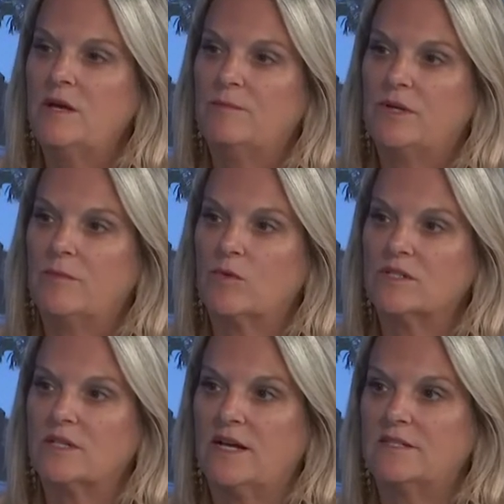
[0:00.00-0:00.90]
putting more
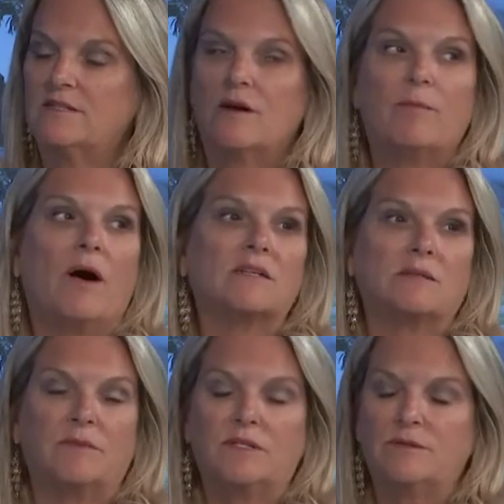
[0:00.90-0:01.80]
sites in there and
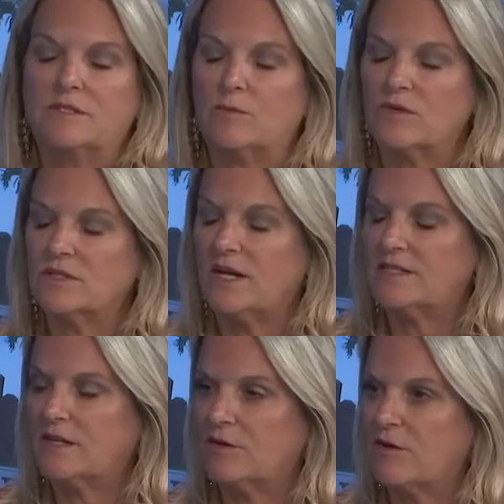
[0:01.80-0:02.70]
possibly doing some more
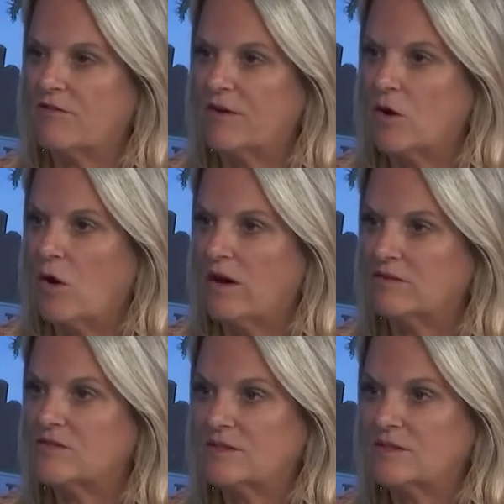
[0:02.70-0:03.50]
sites out at our fairgrounds.